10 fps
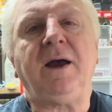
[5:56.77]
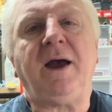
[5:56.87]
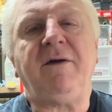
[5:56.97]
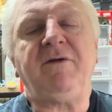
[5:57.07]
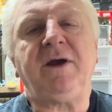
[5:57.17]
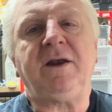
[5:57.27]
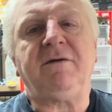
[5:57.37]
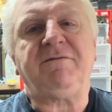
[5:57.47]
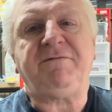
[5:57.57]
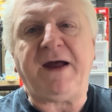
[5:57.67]
having an
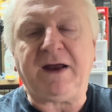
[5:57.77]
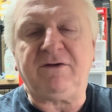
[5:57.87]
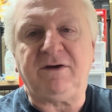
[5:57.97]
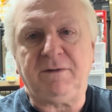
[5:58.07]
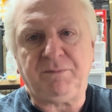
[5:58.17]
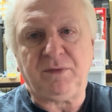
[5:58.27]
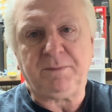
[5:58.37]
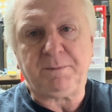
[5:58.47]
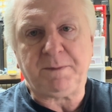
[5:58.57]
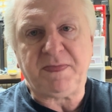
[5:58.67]
effect
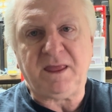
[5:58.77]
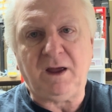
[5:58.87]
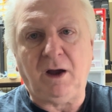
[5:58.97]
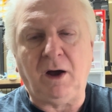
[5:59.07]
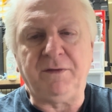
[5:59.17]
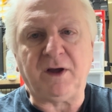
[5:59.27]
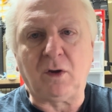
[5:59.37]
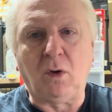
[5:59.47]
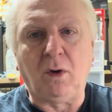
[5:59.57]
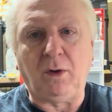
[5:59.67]
on the
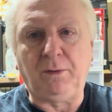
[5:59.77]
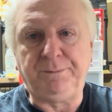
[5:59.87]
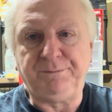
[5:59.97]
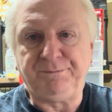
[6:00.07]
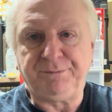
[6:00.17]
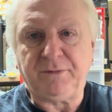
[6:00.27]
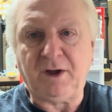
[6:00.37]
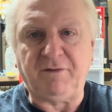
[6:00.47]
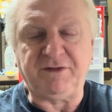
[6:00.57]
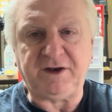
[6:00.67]
coil
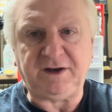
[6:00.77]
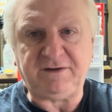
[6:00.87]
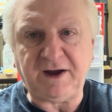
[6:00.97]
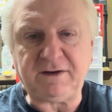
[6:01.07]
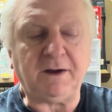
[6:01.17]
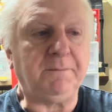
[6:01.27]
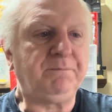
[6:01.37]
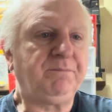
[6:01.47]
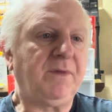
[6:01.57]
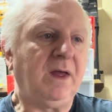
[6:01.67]
of the detector.
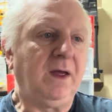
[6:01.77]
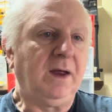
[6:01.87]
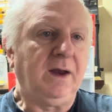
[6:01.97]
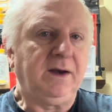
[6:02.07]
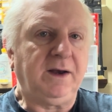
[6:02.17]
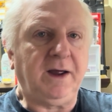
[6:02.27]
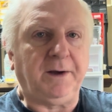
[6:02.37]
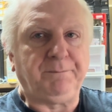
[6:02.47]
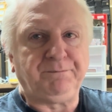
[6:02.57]
Now,